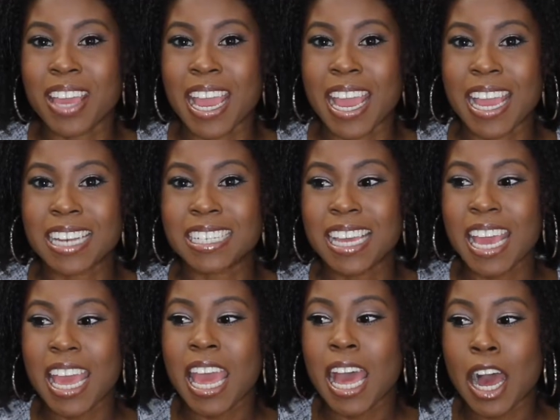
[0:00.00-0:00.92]
And
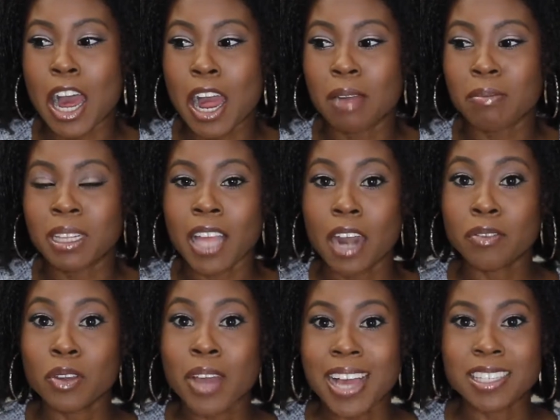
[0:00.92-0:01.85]
a lot
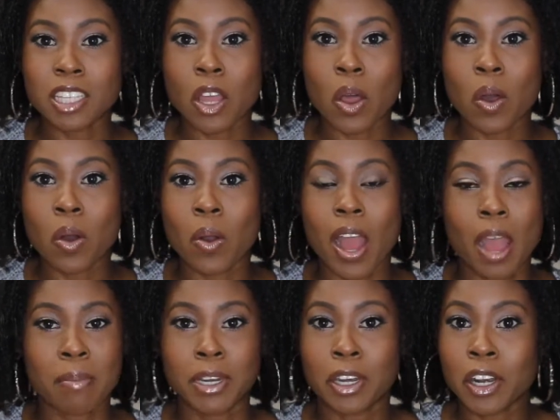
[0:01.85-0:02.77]
of you guys know
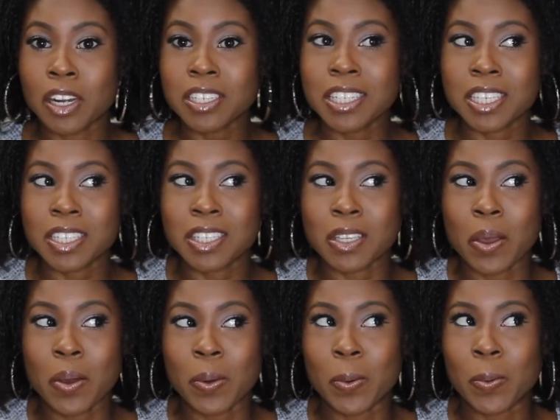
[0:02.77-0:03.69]
I'm a nurse,
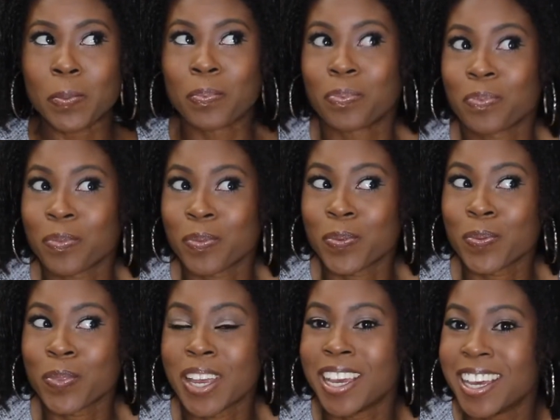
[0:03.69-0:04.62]
so
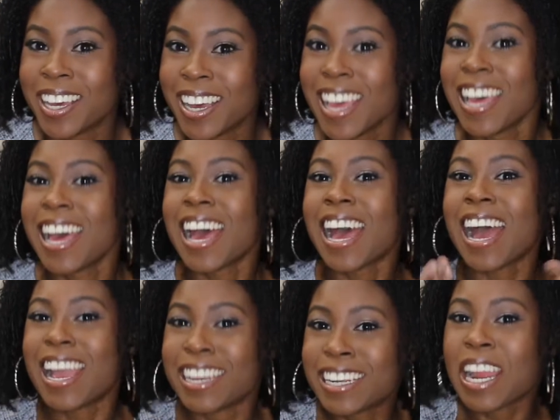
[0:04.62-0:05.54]

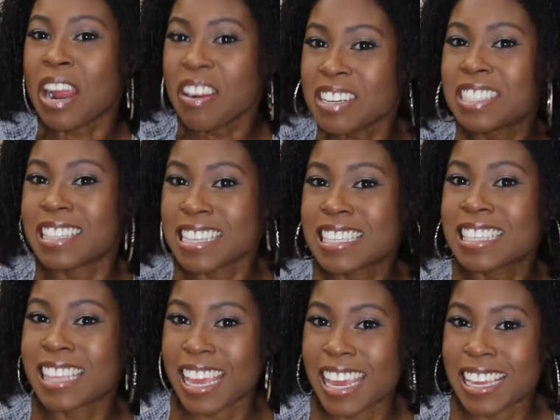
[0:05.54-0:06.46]
I encourage
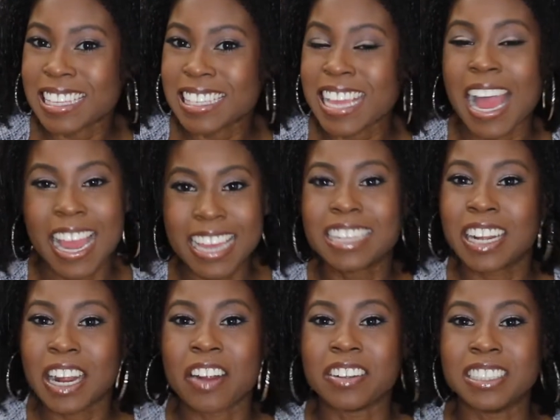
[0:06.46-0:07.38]
these things. I
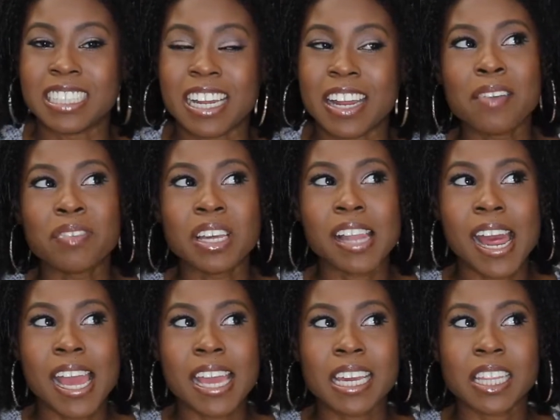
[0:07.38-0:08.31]
encourage it. I feel
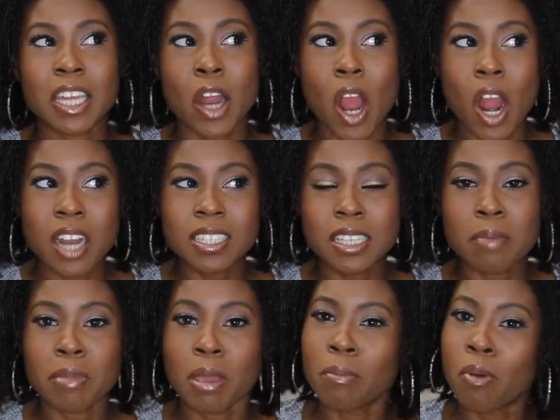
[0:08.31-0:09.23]
like there are
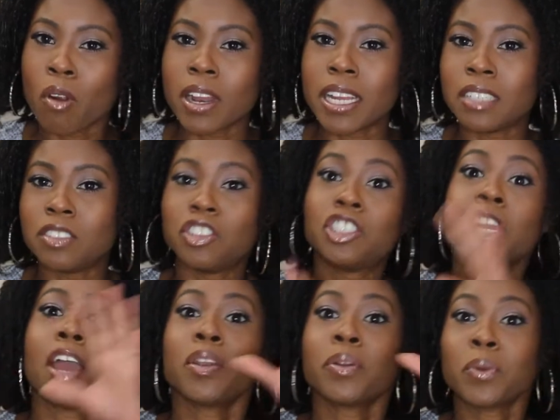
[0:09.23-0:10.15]
some important
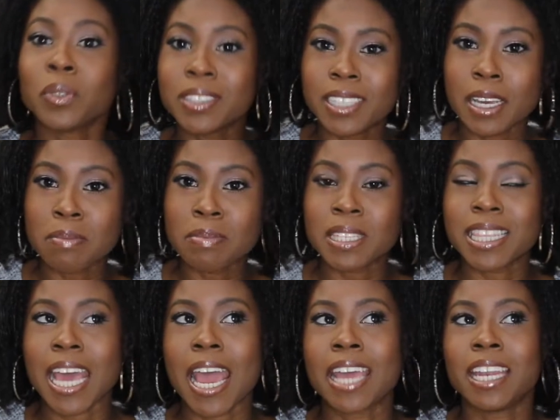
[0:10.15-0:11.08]
general tips
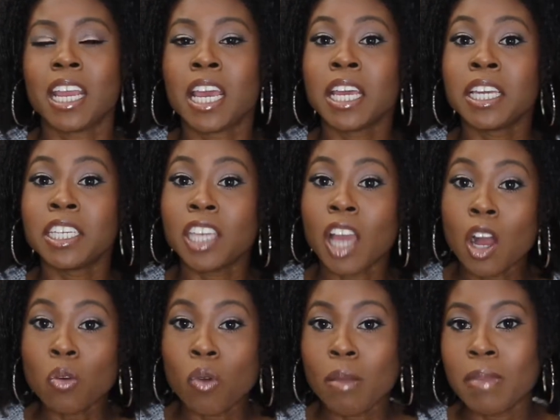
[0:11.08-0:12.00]
that
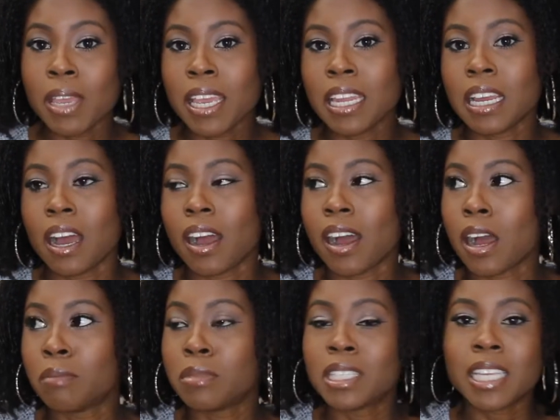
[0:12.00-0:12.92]
young women,
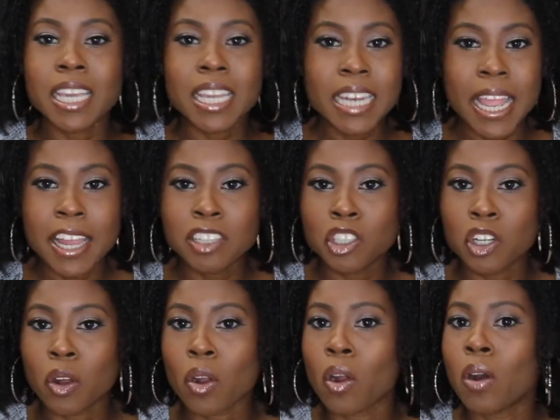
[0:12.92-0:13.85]
teenage
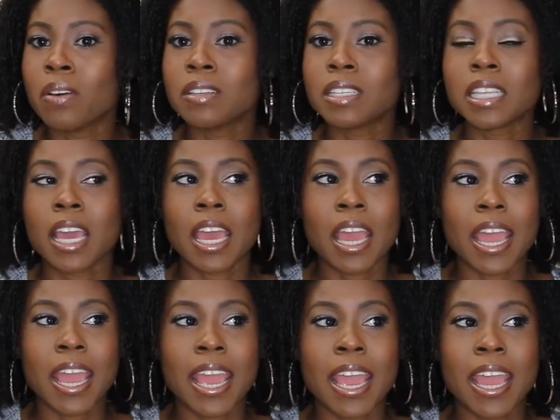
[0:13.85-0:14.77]
girls,
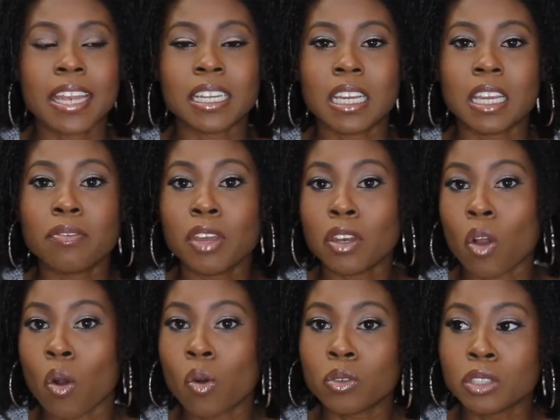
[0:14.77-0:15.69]
and even
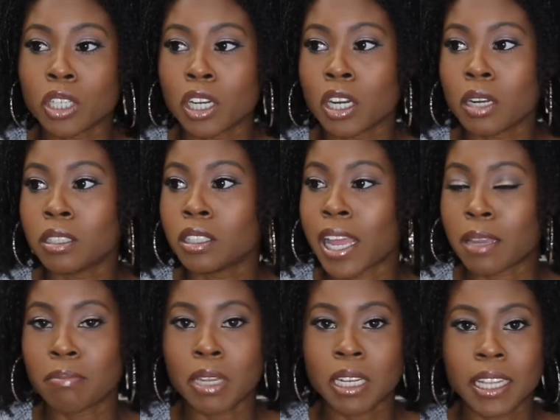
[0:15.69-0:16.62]
older,
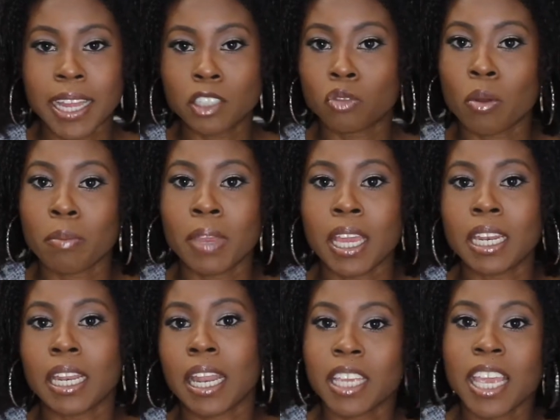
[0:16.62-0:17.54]
like middle-aged
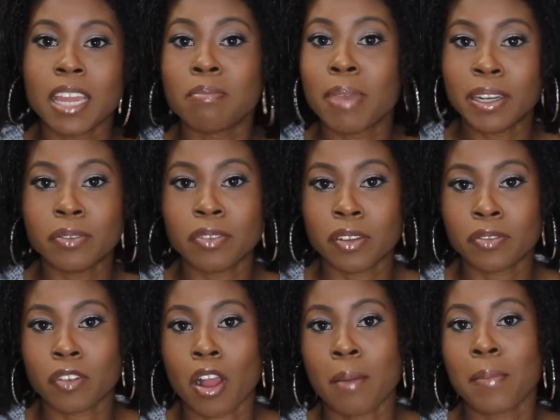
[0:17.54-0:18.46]
women can benefit
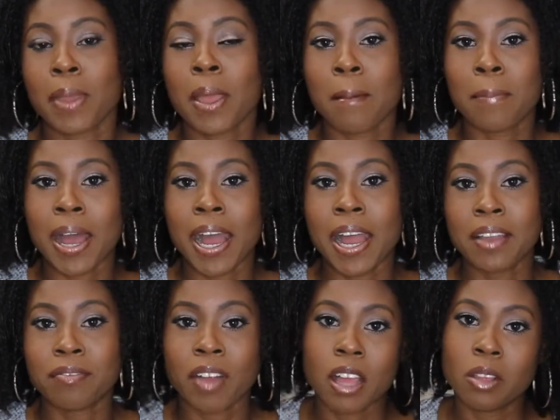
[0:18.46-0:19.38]
from
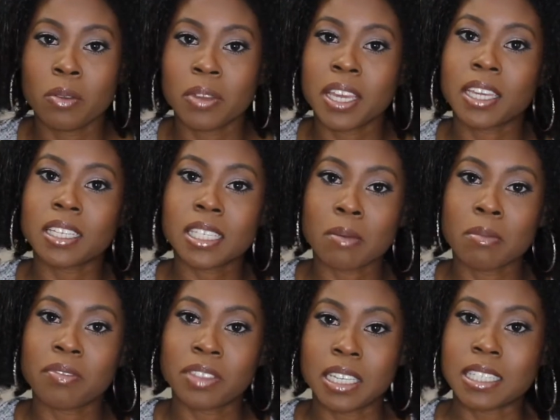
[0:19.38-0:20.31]
by following
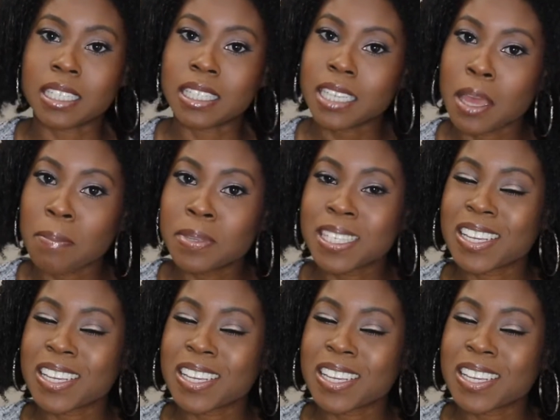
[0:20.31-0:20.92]
some of these tips.